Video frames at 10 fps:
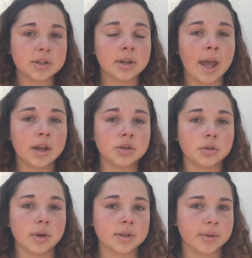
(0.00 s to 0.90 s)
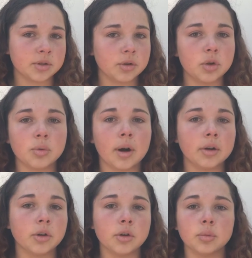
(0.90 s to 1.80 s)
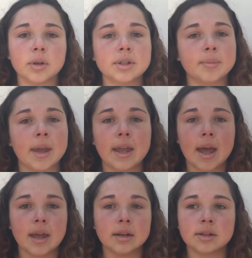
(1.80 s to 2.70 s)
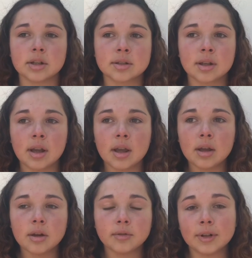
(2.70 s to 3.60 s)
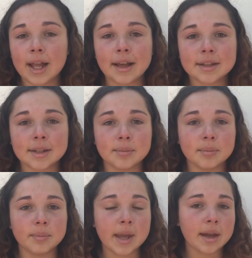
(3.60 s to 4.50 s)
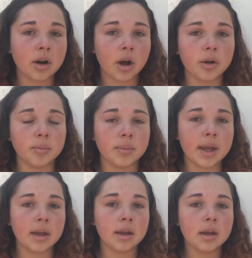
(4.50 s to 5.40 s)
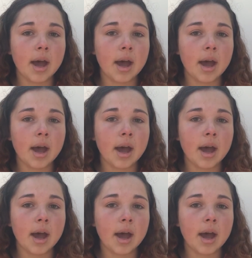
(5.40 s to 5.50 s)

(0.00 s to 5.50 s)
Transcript: It's okay to express who you are and who you want to be, and just relax and be at home. Be